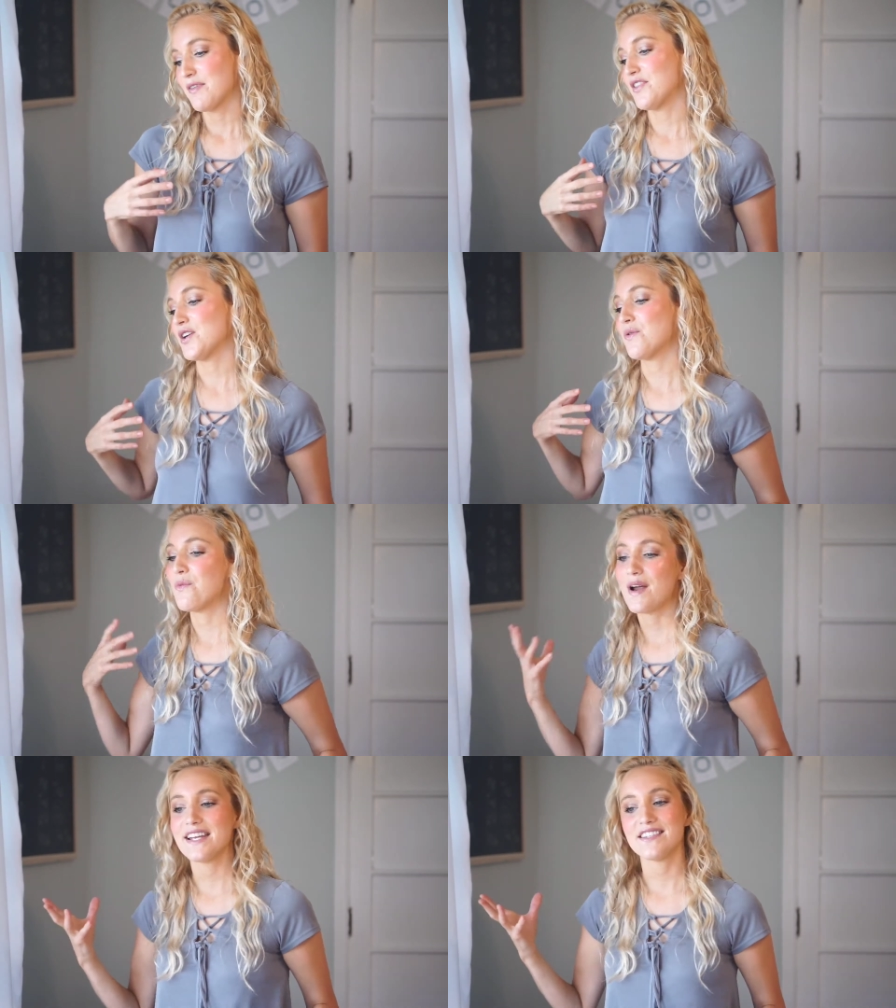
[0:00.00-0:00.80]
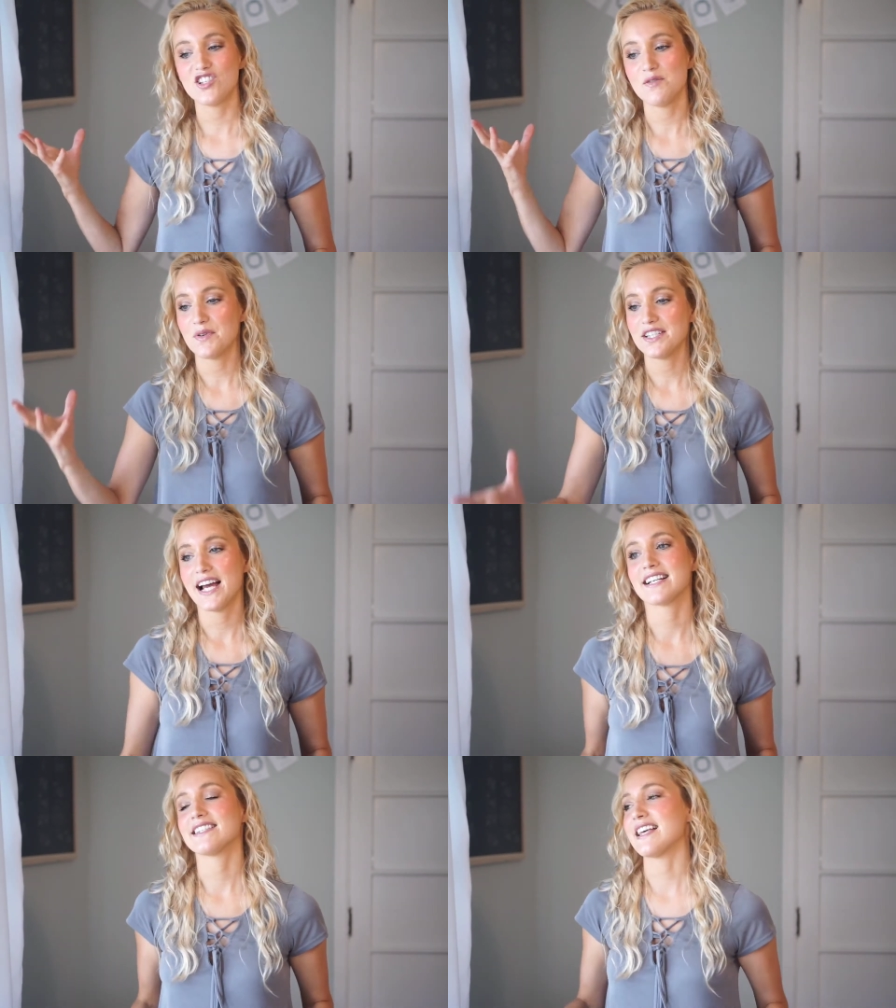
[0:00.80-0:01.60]
the ways that she
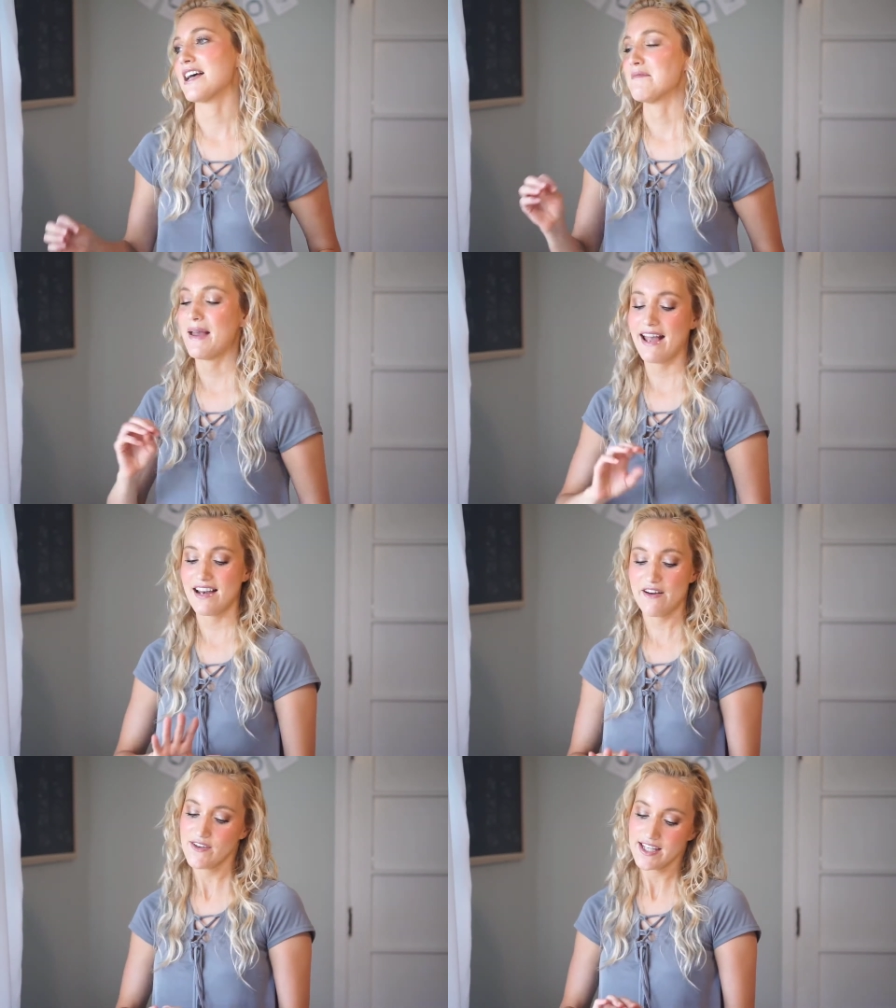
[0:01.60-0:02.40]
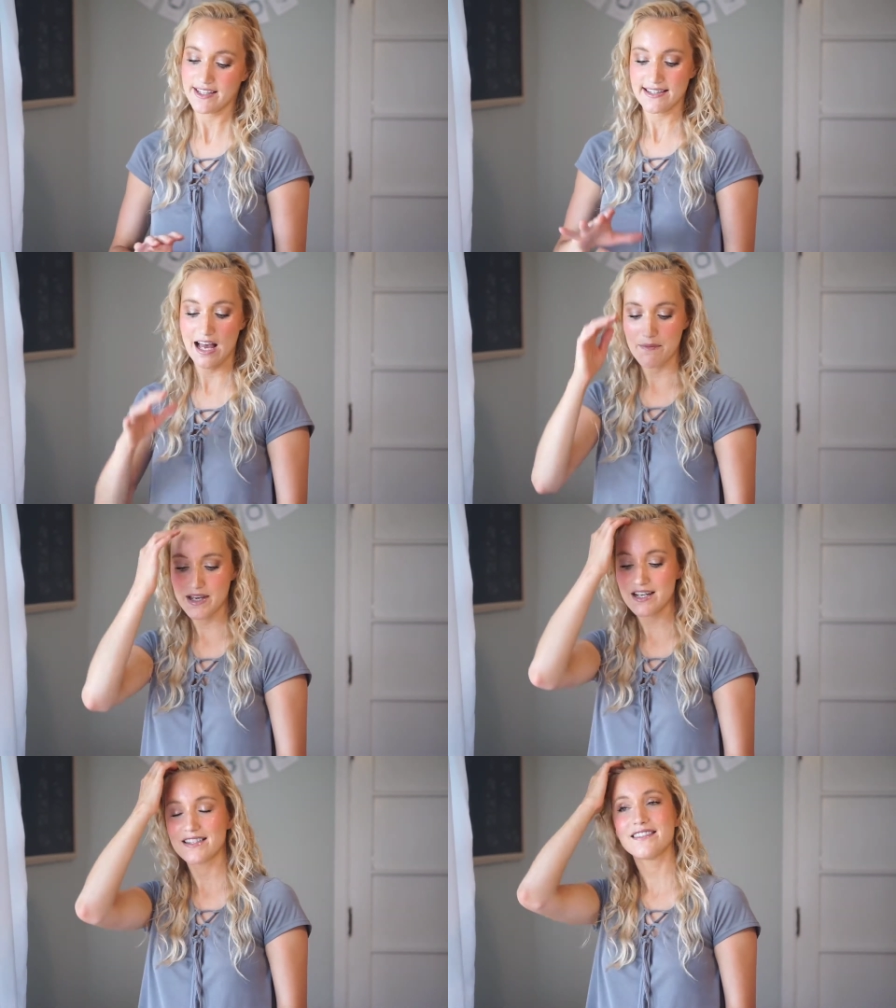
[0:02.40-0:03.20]
protects them and everything like that.
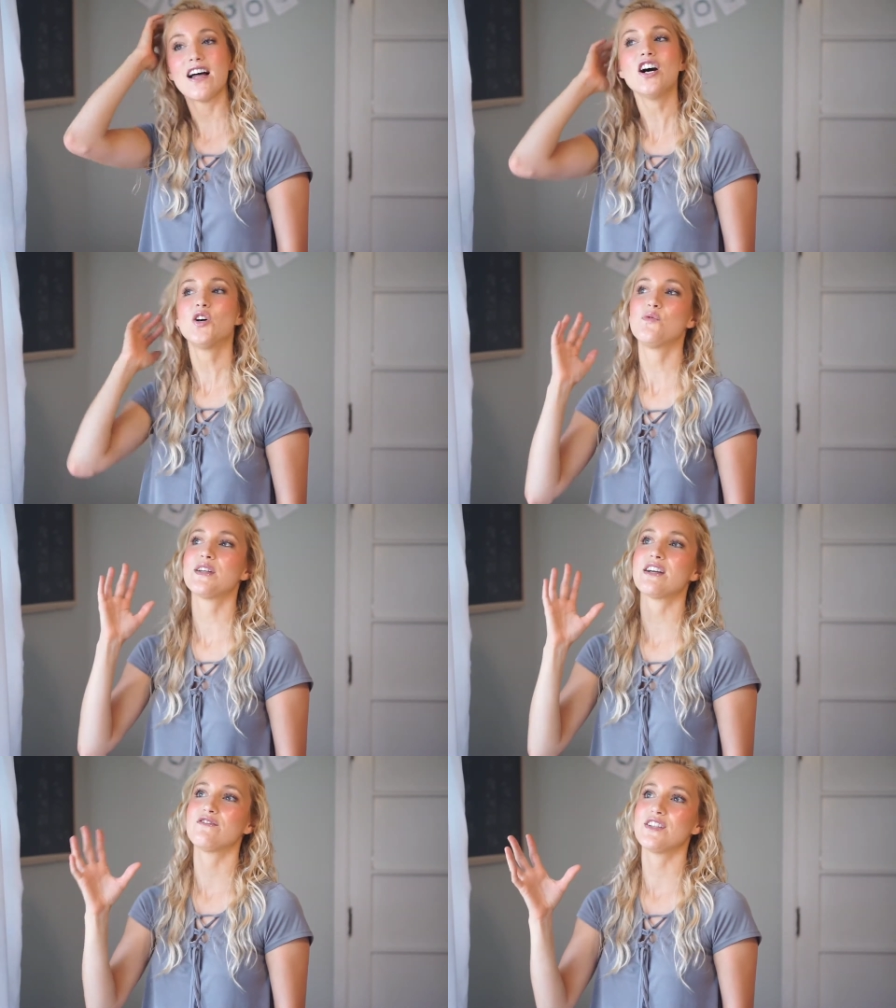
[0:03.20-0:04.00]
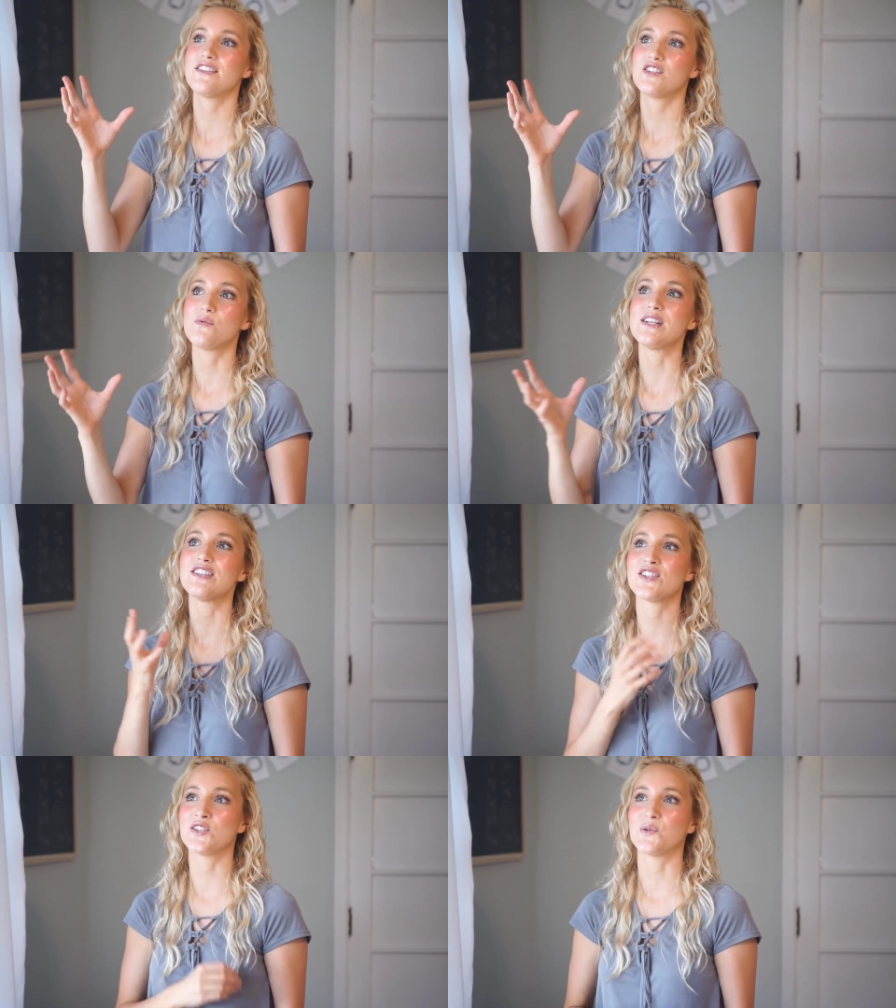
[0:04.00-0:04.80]
But it's not only a really
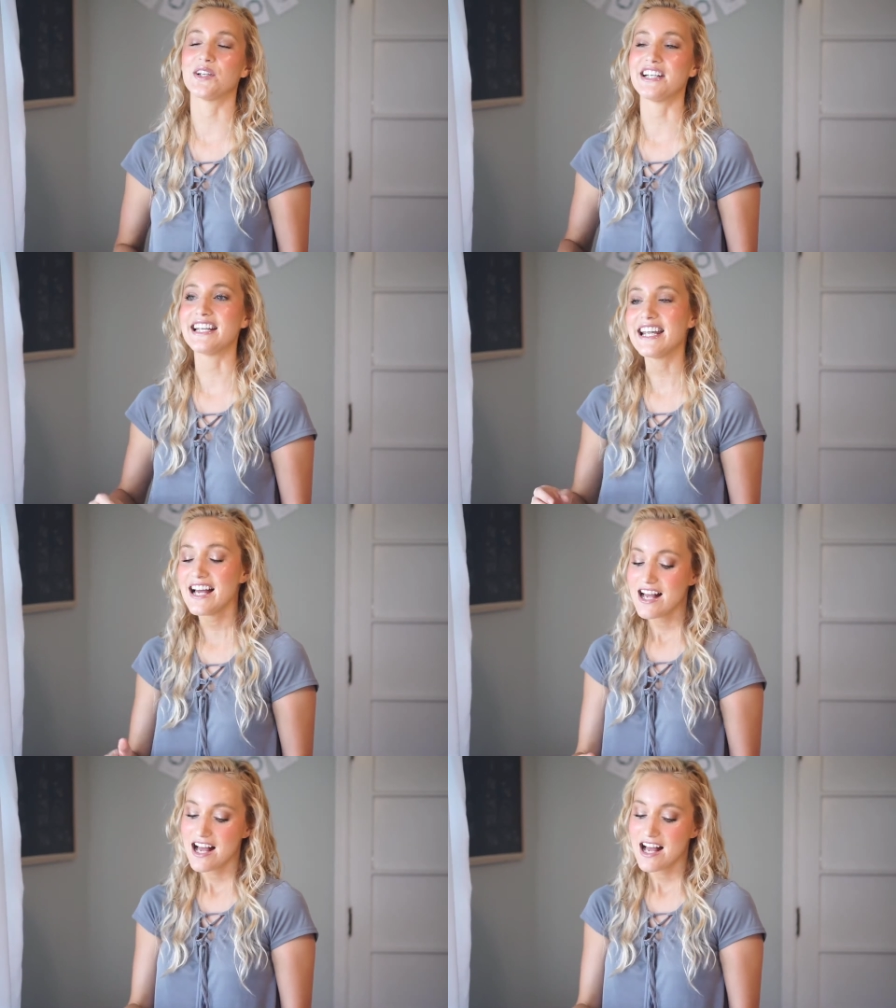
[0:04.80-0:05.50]
sweet story,